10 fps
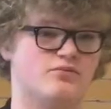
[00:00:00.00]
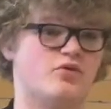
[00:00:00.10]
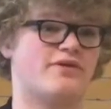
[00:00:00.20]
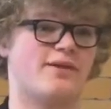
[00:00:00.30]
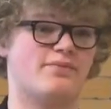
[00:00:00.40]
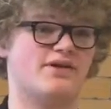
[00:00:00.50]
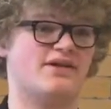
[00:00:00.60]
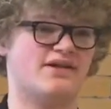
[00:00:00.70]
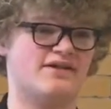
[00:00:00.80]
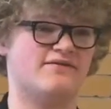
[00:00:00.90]
Would that
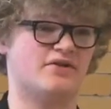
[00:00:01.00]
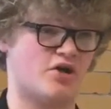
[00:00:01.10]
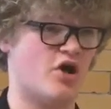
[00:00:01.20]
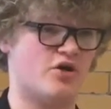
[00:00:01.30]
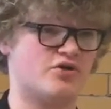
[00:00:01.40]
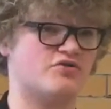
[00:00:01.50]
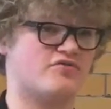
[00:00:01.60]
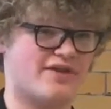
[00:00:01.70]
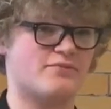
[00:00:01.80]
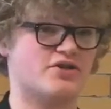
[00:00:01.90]
be even harder
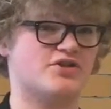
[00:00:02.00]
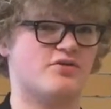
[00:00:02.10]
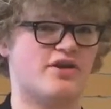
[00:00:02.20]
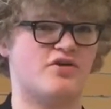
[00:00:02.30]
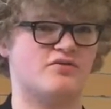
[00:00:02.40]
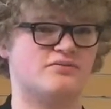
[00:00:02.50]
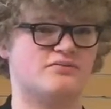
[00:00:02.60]
for them to do, though?